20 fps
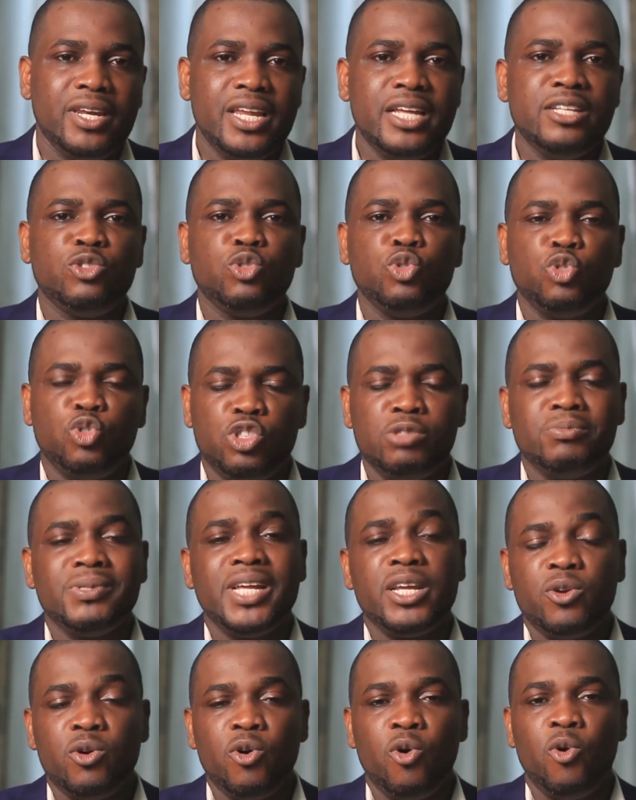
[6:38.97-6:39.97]
Learn to
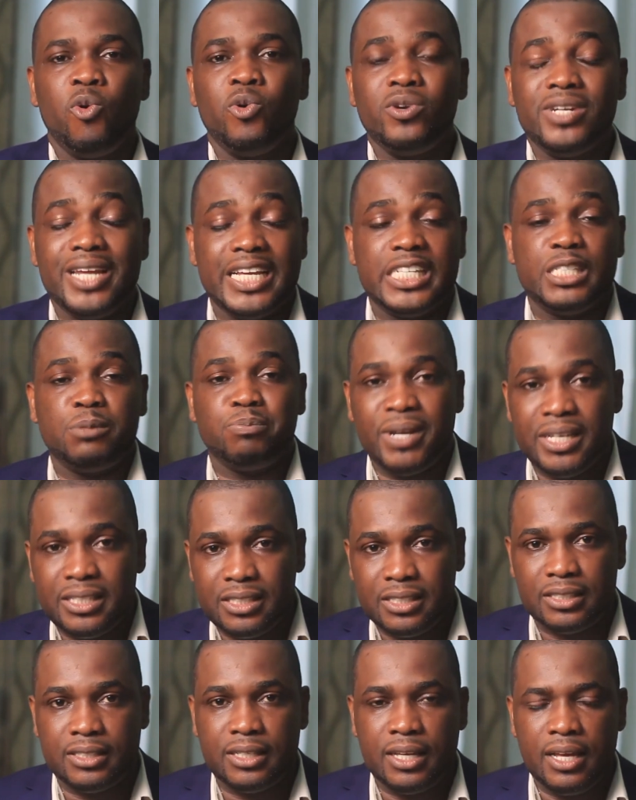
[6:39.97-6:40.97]
streamline your own
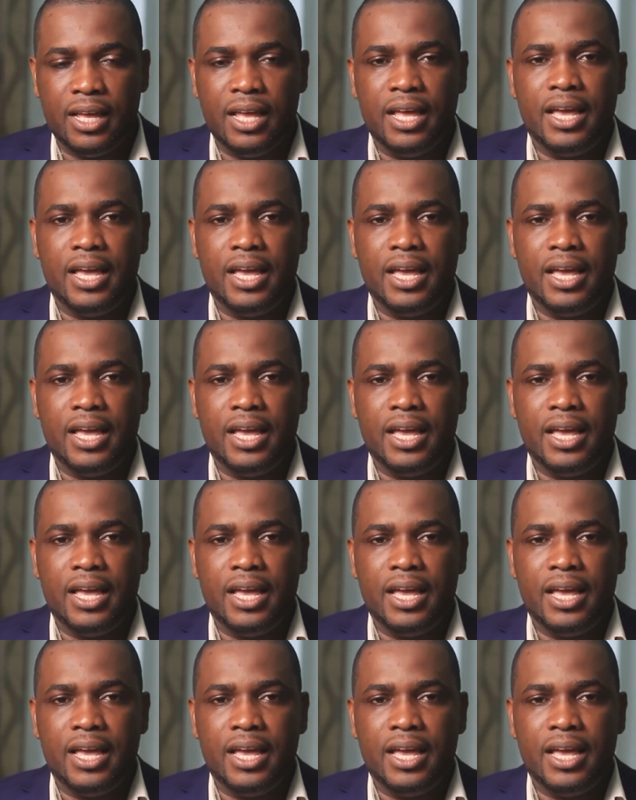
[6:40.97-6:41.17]
expenses.